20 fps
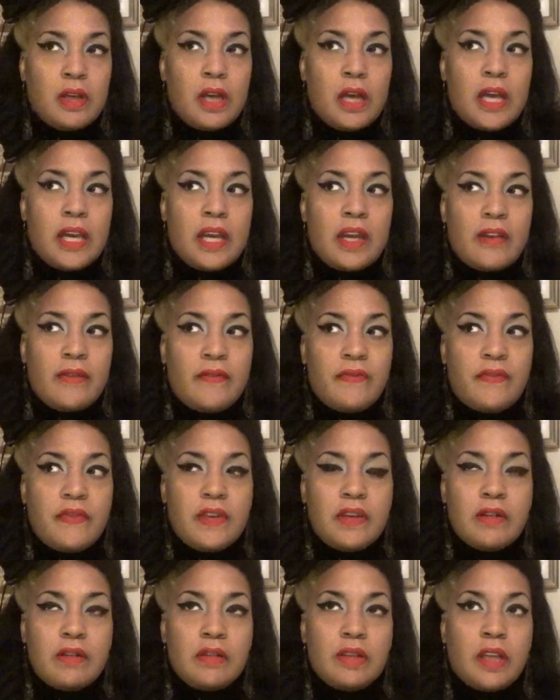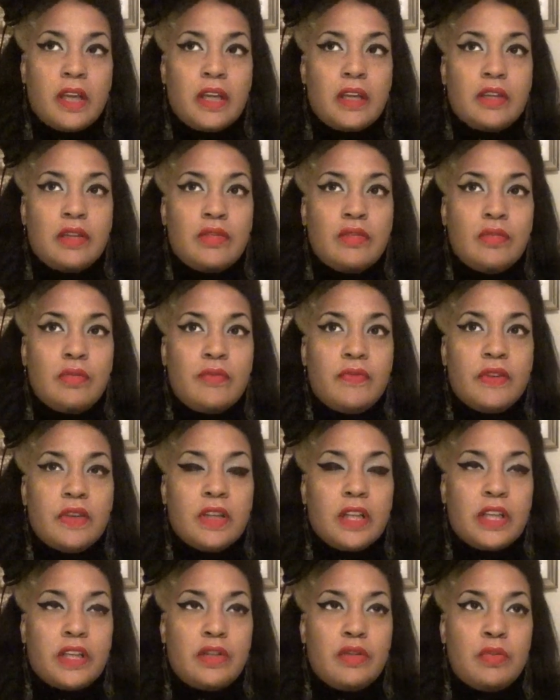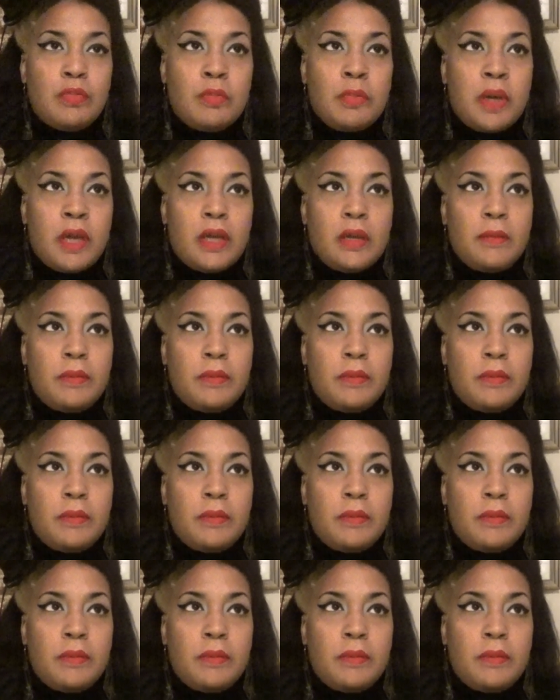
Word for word: And I feel like you feel like you may